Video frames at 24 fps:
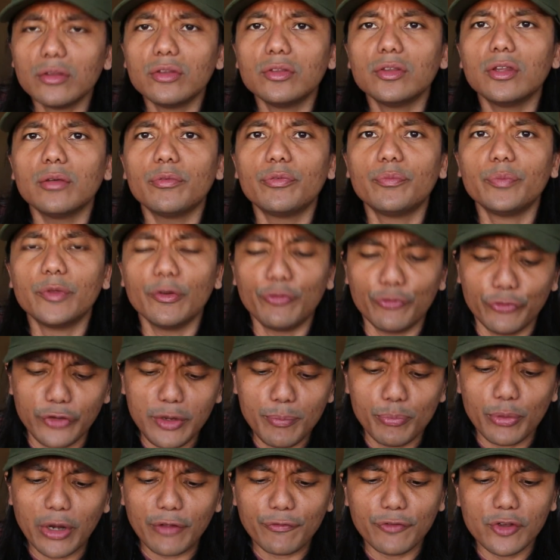The free
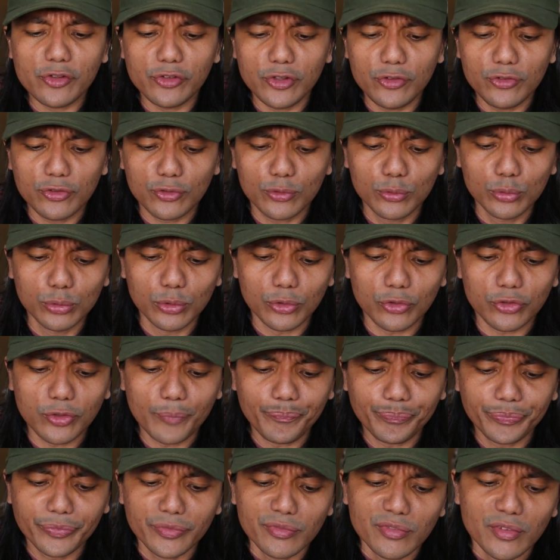breakfast in schools,